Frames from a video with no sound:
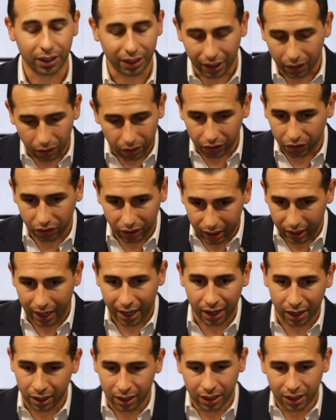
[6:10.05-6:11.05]
They don't understand
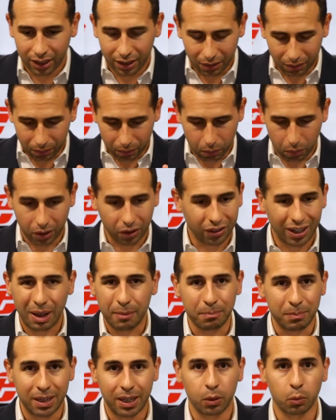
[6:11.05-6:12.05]
what does that
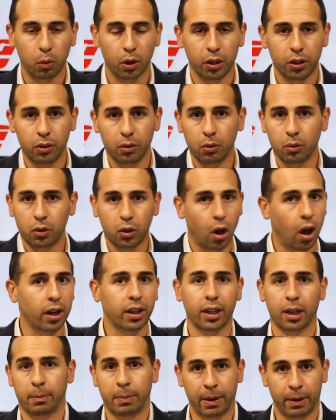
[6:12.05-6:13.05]
mean? What are you
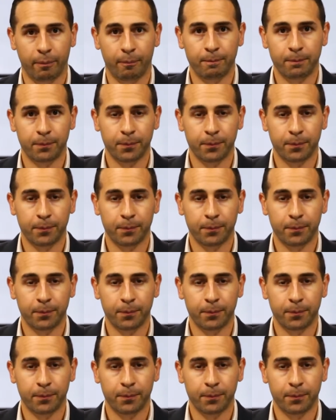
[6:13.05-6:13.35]
talking about?